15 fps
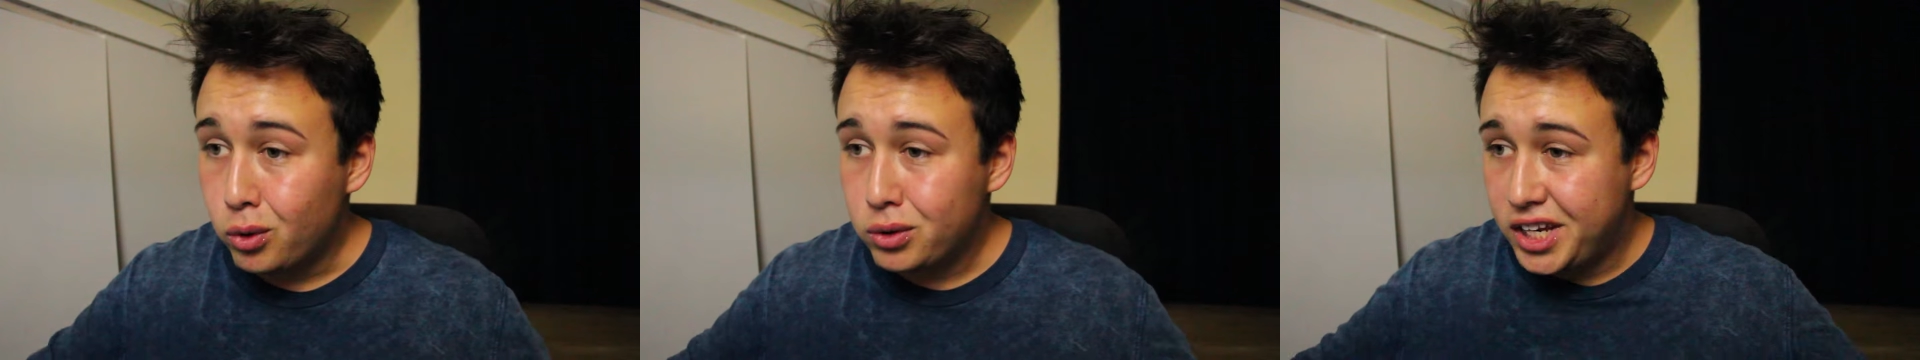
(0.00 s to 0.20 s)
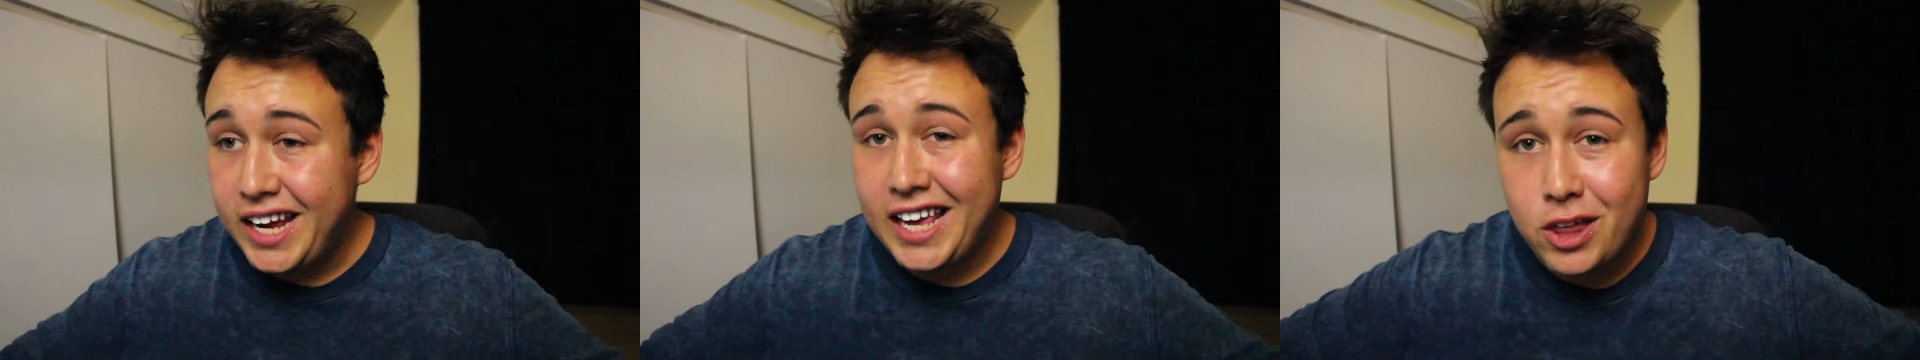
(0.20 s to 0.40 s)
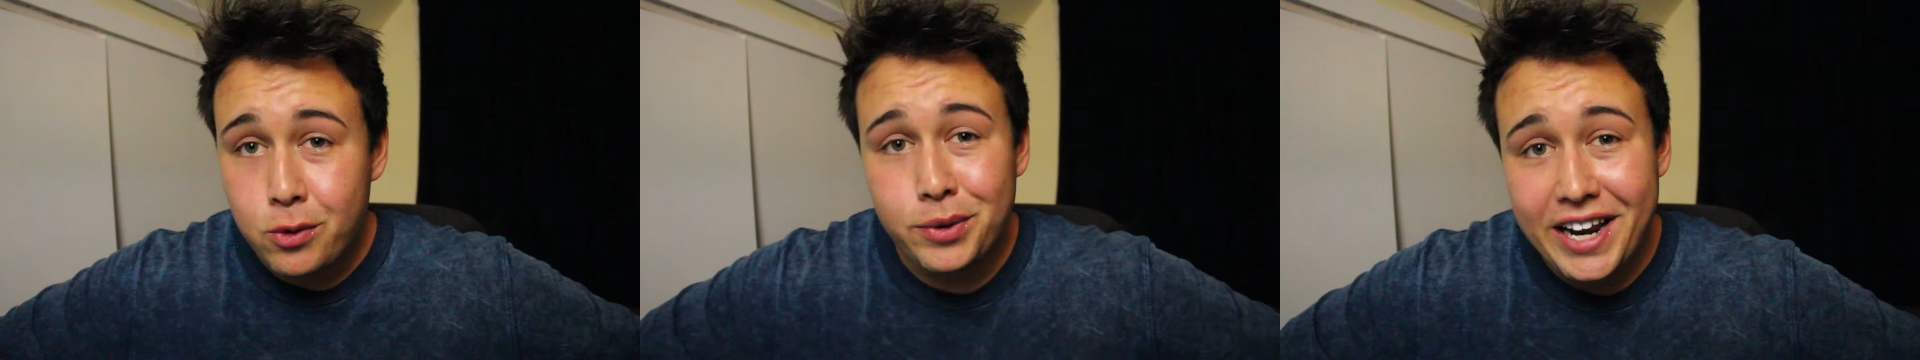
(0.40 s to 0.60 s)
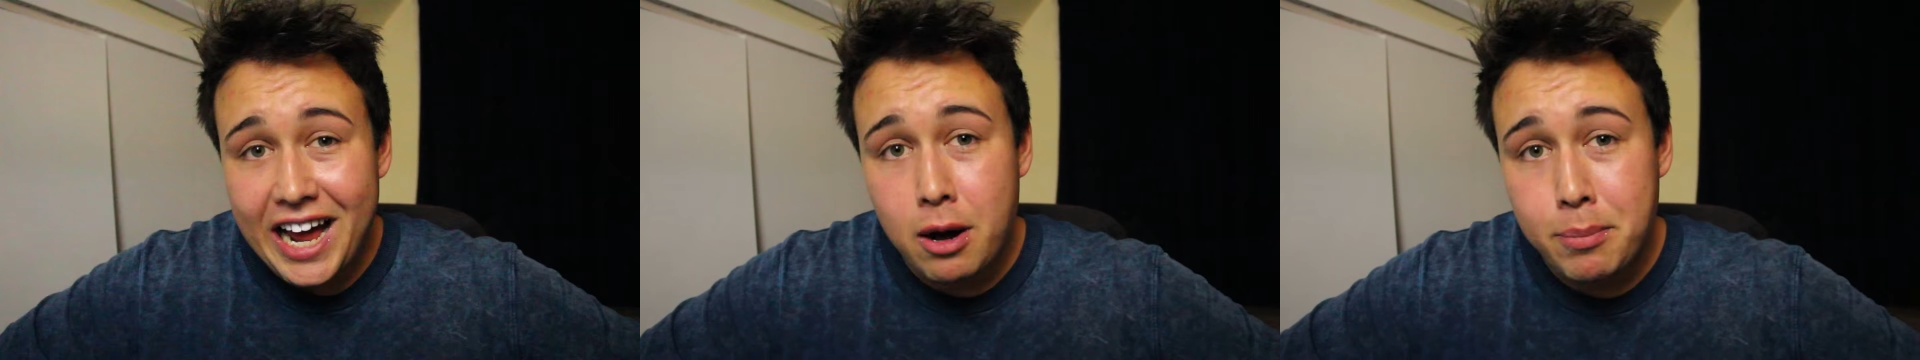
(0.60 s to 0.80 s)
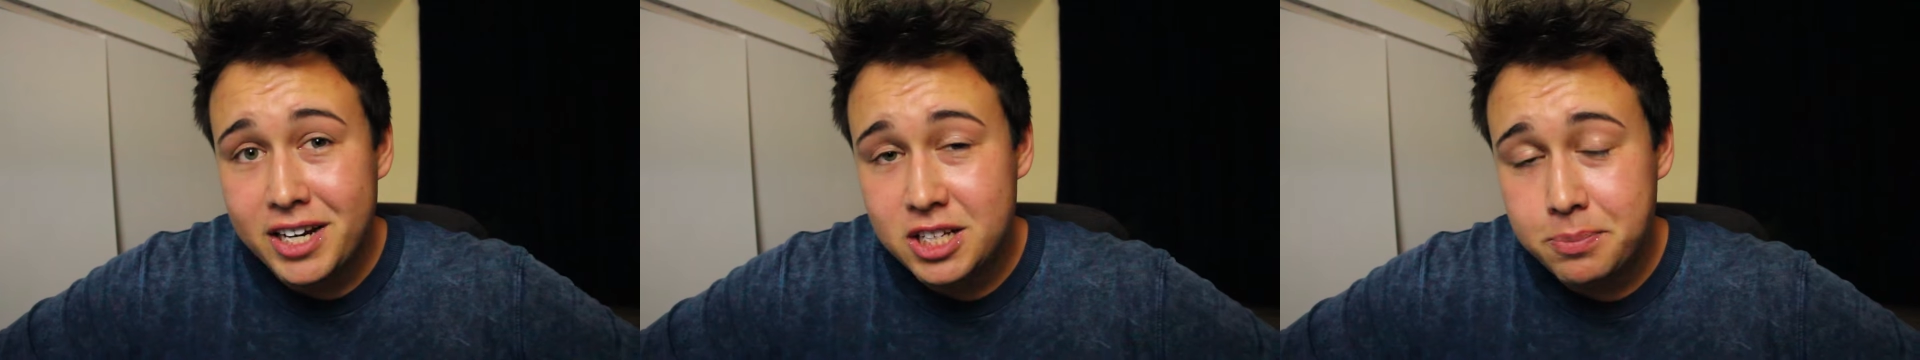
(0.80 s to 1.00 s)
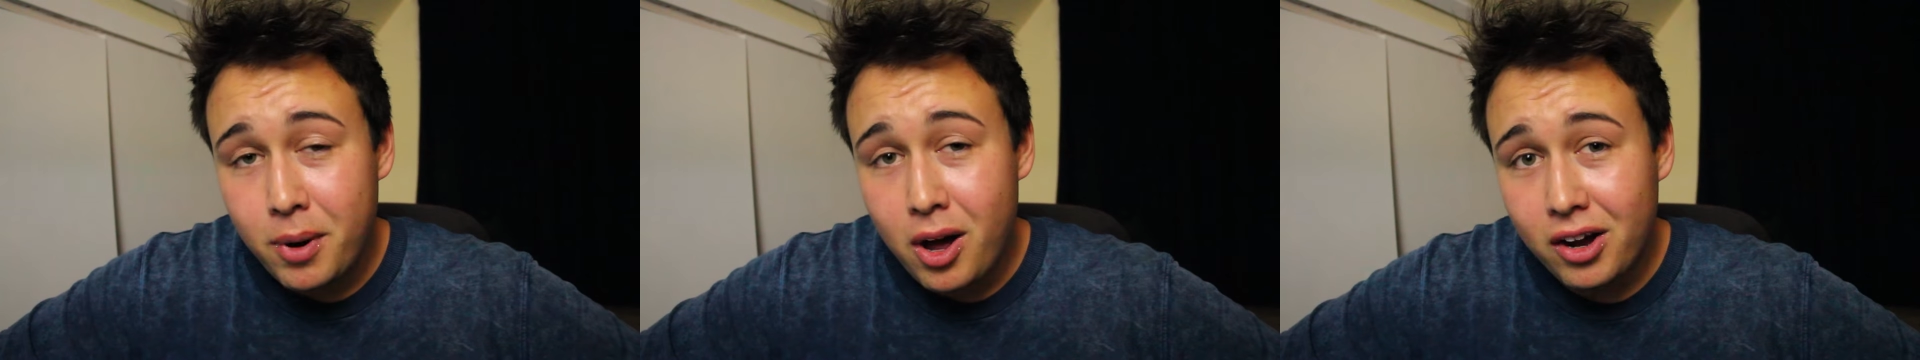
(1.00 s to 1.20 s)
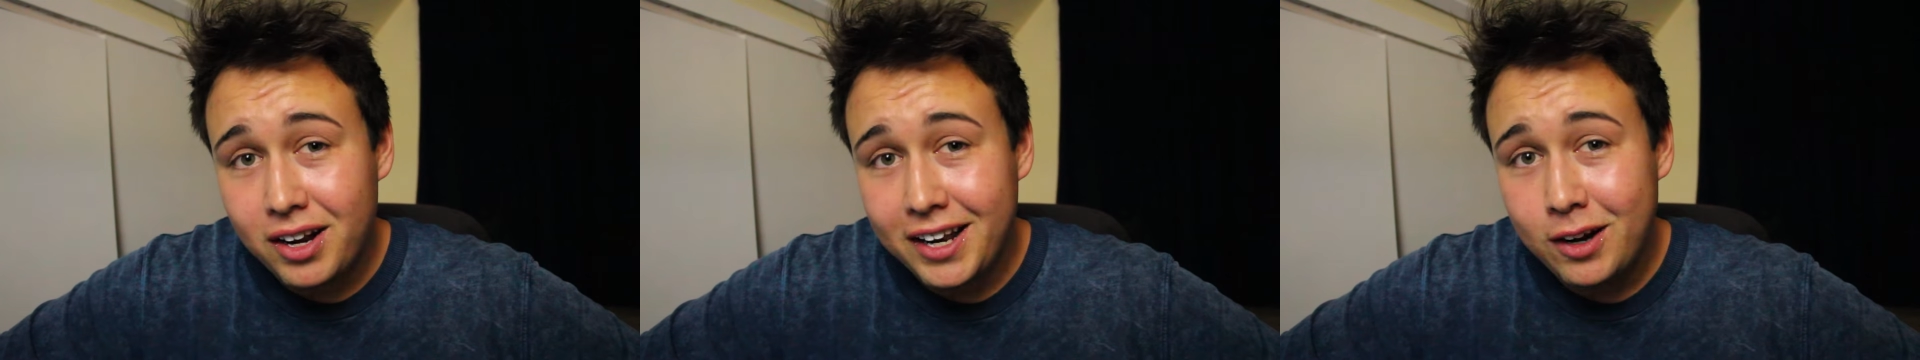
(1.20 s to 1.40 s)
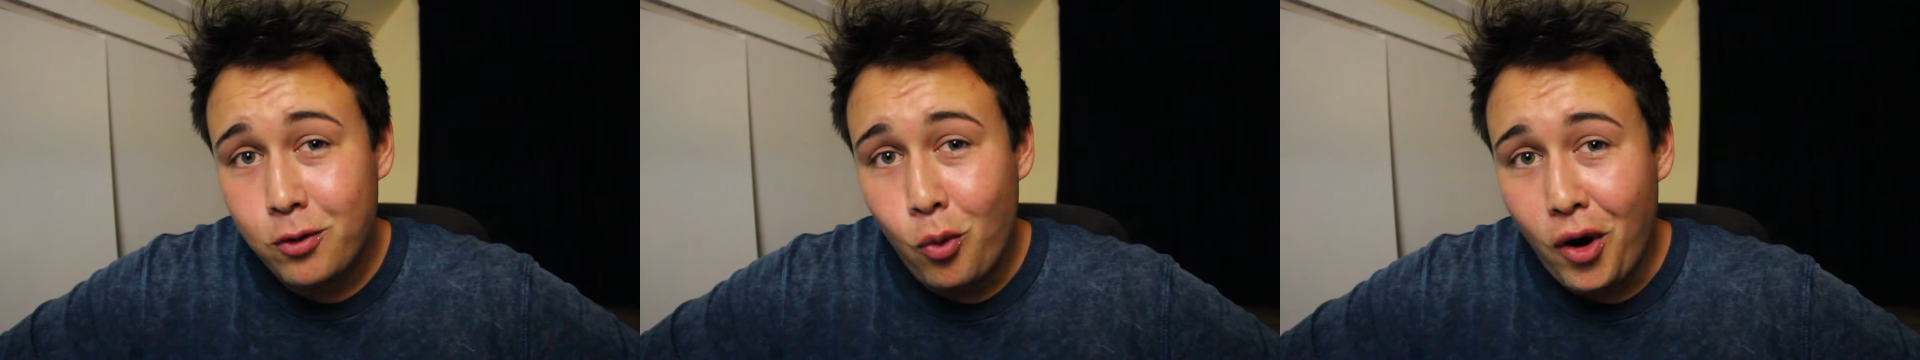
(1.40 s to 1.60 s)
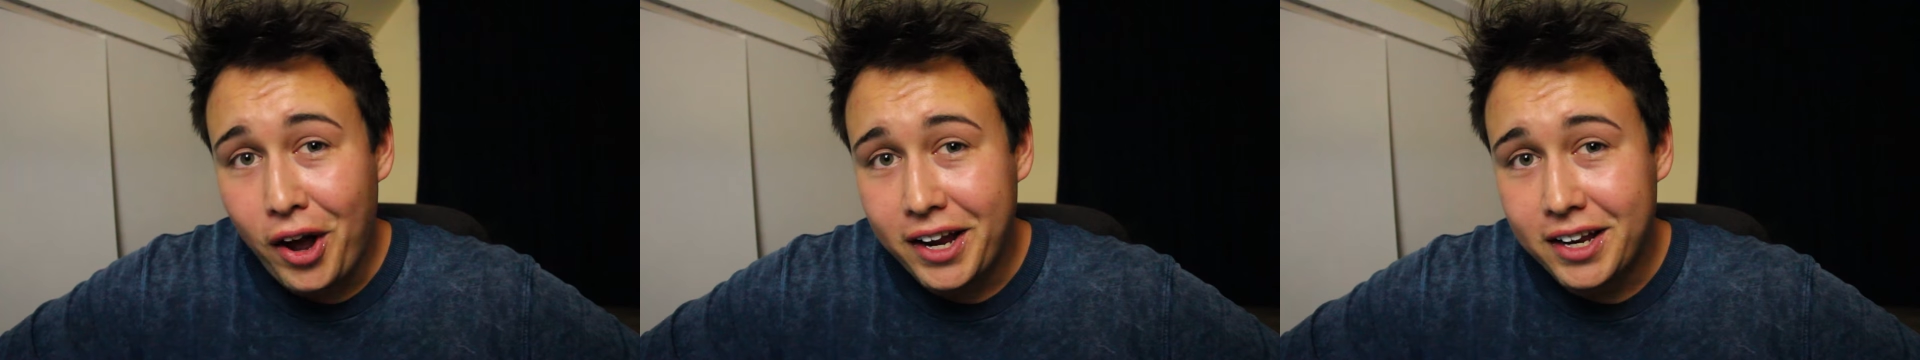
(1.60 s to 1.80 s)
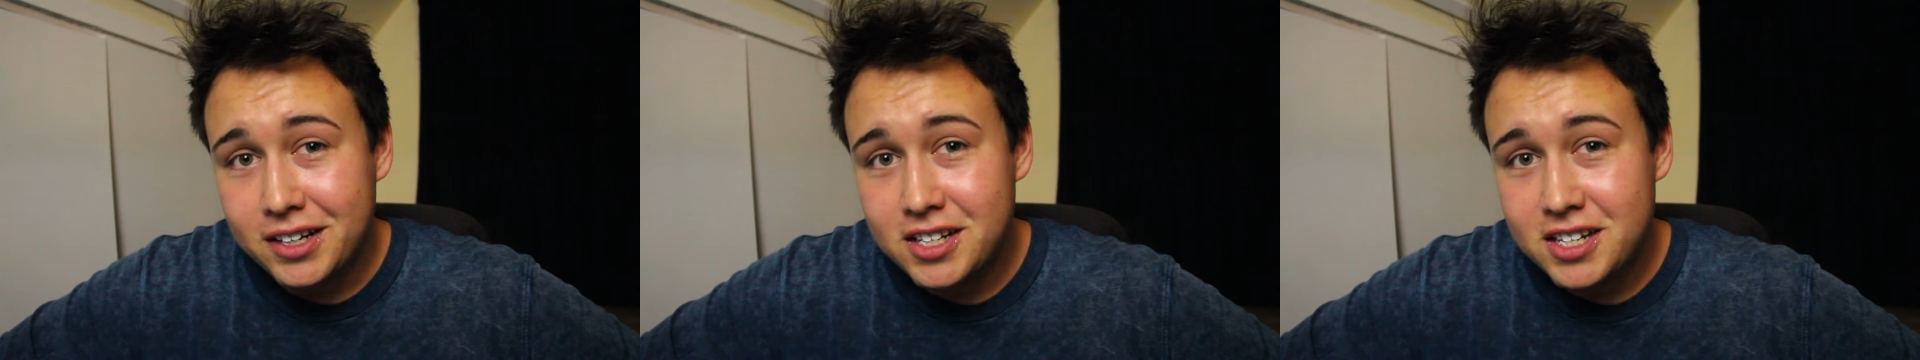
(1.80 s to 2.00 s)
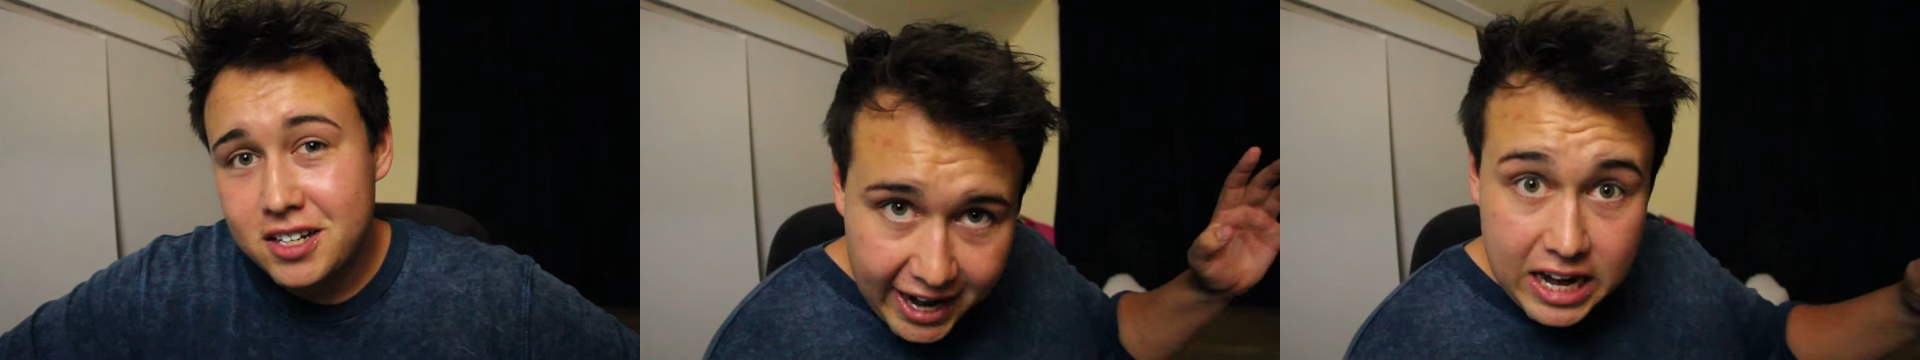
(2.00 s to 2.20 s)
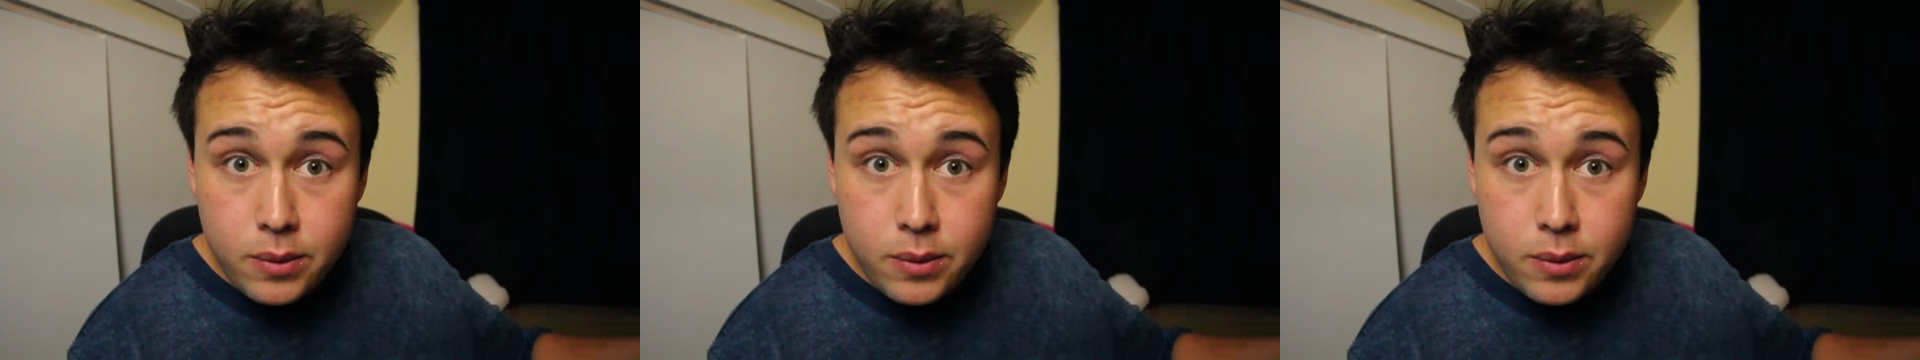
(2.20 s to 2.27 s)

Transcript: Your teeth will now be sparkling white.